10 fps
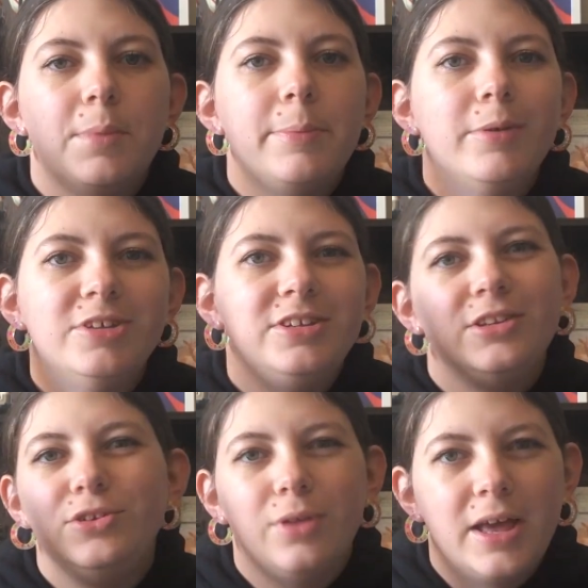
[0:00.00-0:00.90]
Maybe it was,
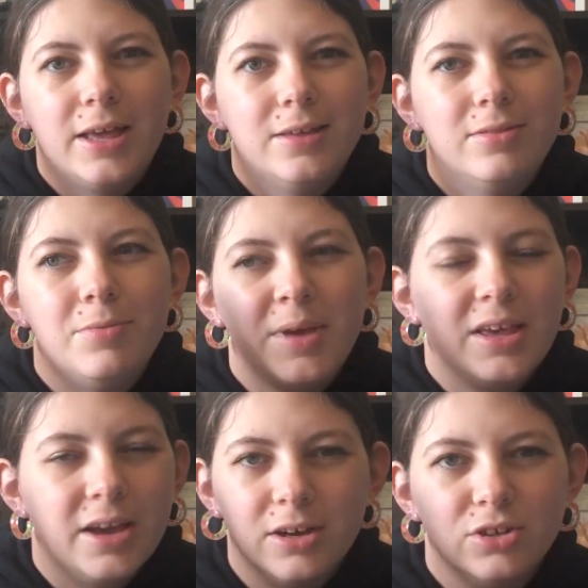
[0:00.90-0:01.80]
did you like the main
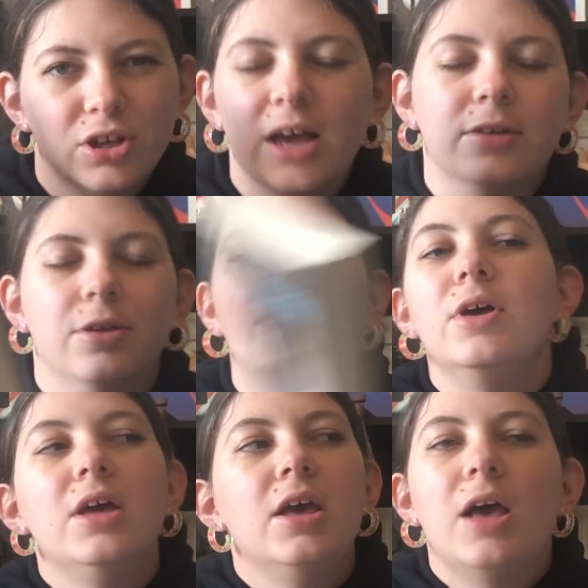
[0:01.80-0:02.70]
character? I don't know.
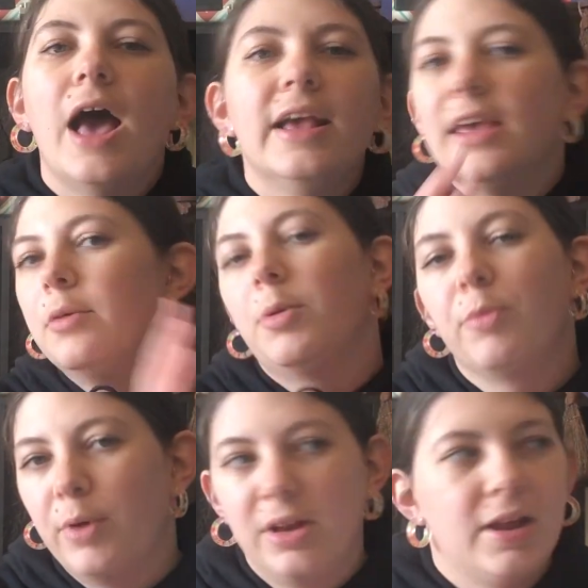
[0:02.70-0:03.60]
I can't
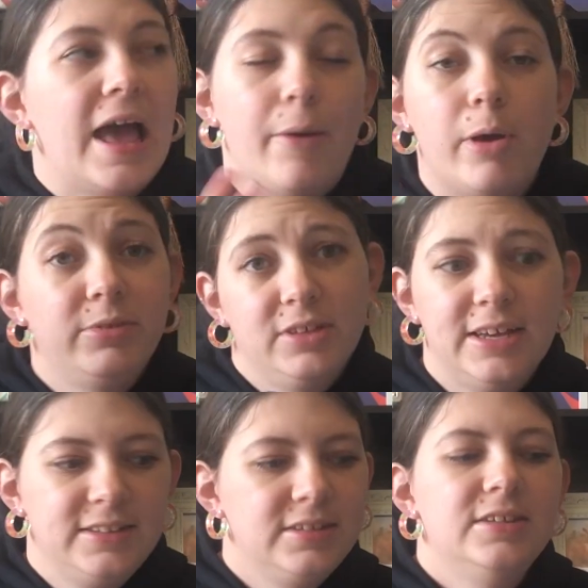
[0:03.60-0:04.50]
remember how I was
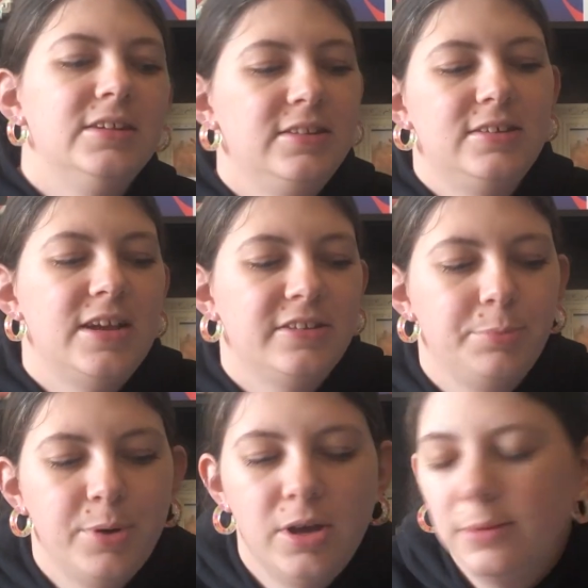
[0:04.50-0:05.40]
led to this
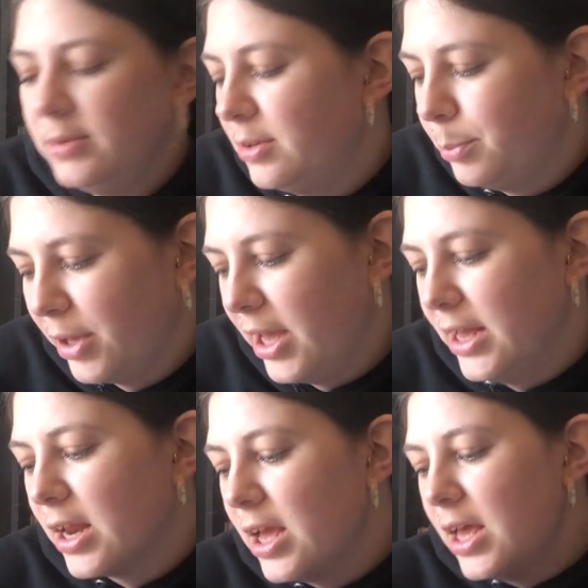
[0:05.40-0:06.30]
next prompt,
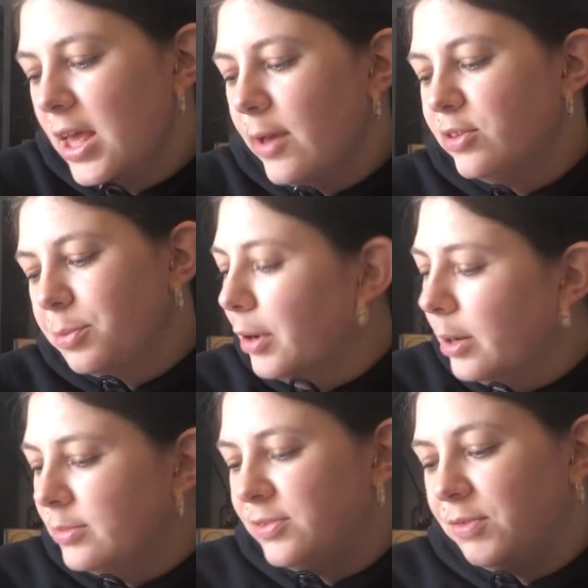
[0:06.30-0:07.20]
but it was a
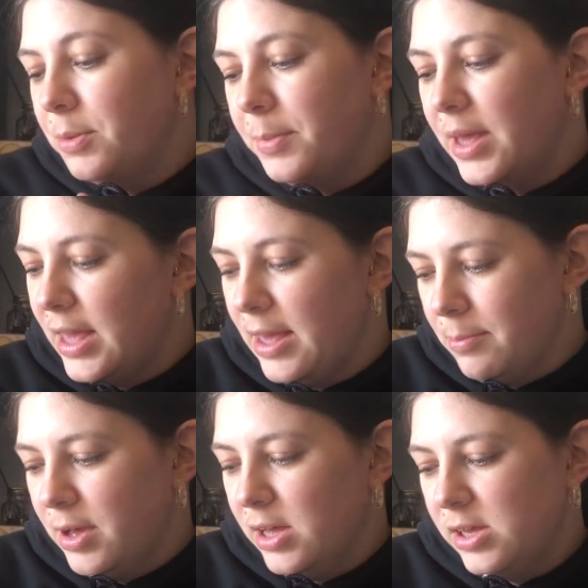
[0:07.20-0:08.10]
prompt from
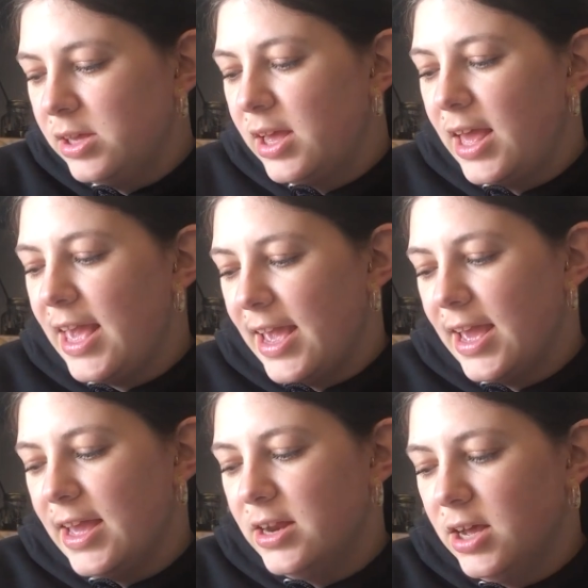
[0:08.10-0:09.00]
Emma,
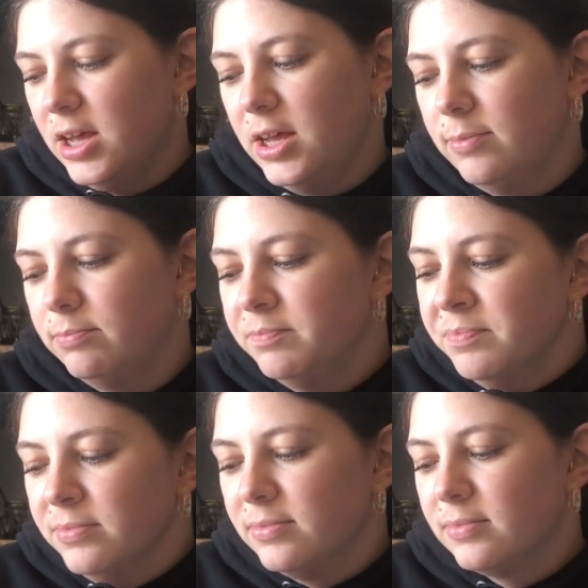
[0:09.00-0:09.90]
and
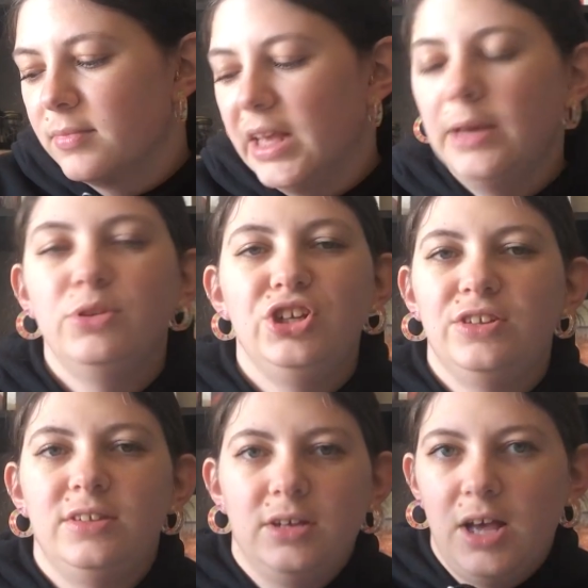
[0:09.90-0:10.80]
it was
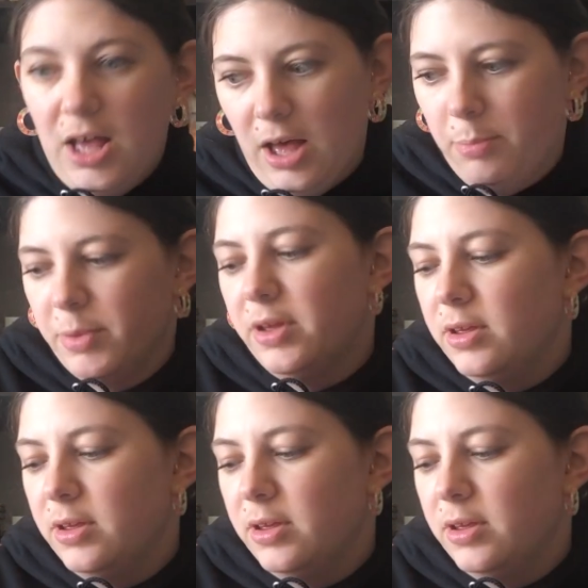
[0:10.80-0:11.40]
just up.